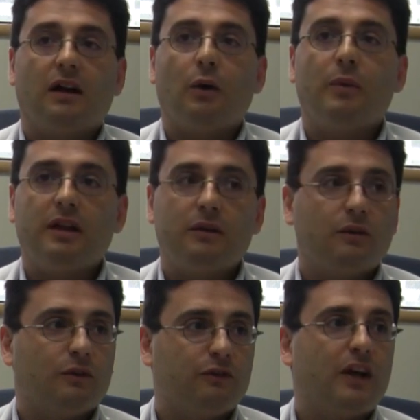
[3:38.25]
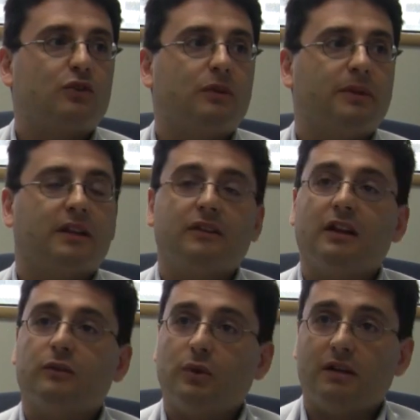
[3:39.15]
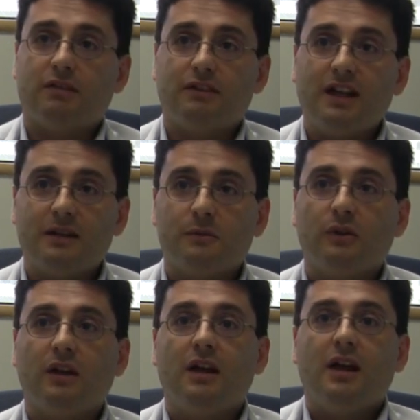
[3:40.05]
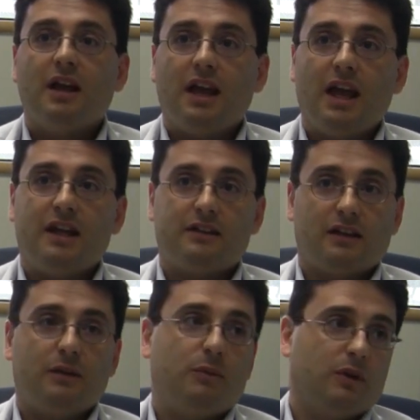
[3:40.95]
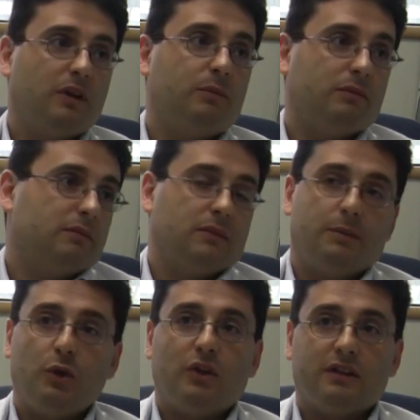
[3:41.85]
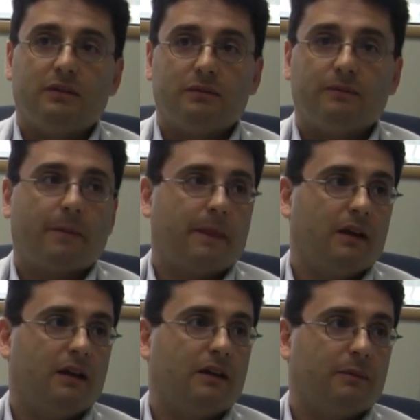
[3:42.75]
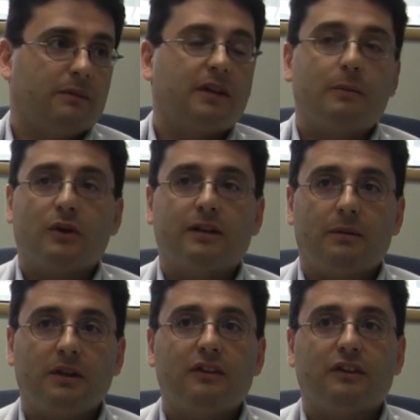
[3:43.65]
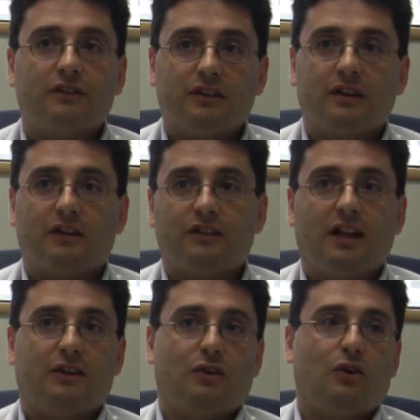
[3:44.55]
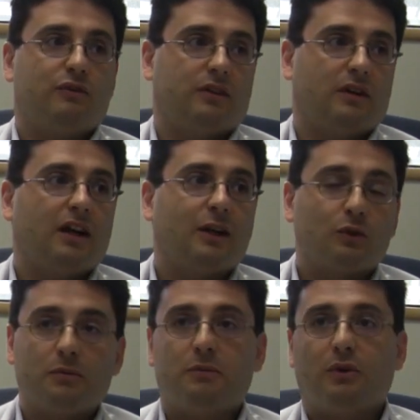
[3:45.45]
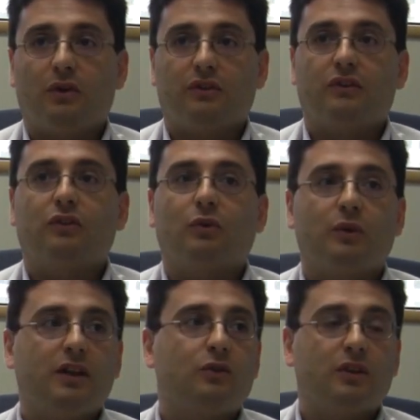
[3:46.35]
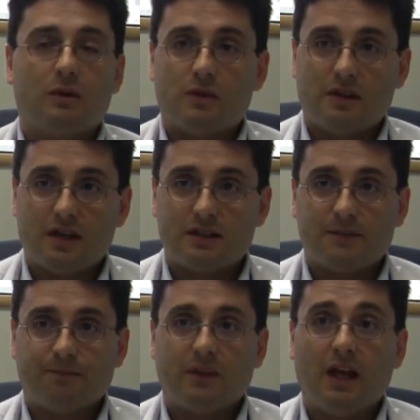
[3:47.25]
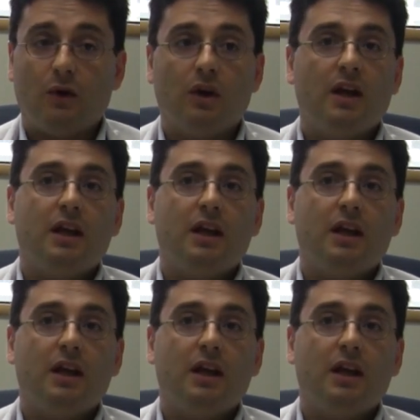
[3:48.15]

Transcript: how many functional beta cells we have available, and immunity uh, type 1 diabetes is a result of uh, an autoimmune process. So we need to deal with that. Now,